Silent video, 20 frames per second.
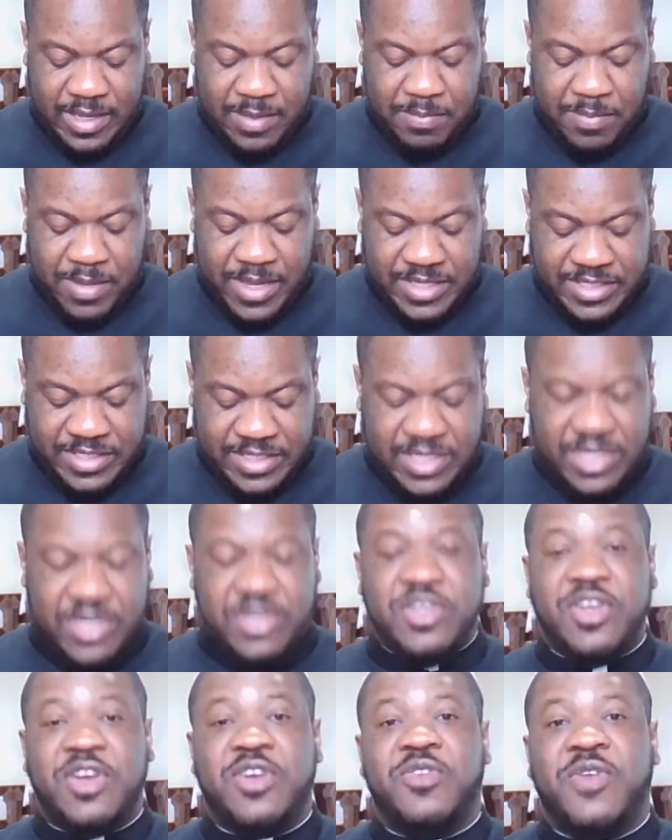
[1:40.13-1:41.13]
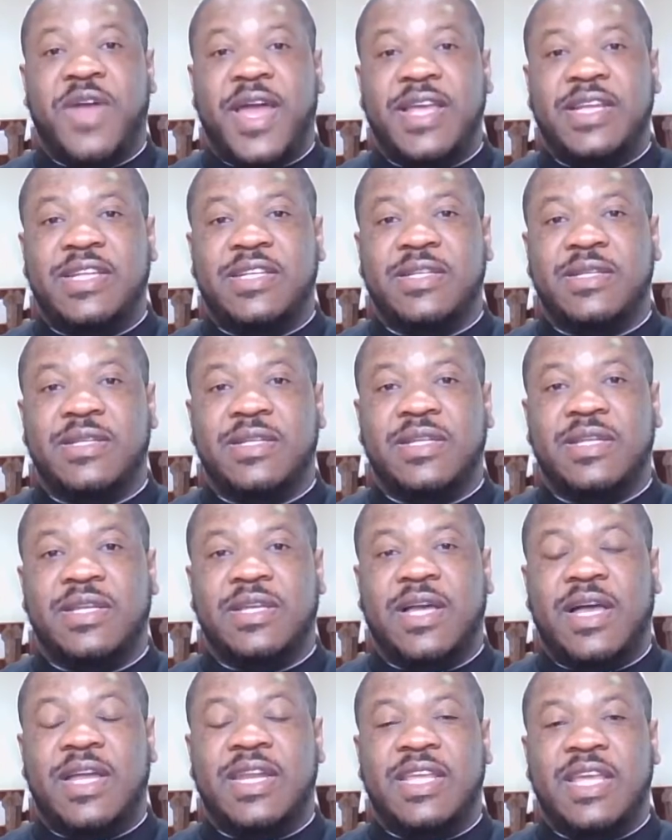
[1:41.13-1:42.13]
may sit at your right
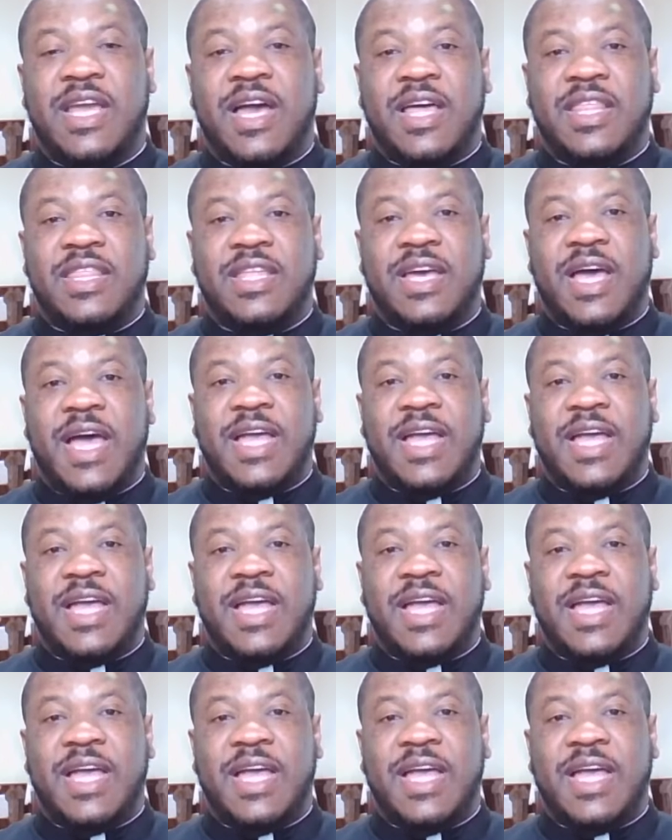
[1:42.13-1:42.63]
and the other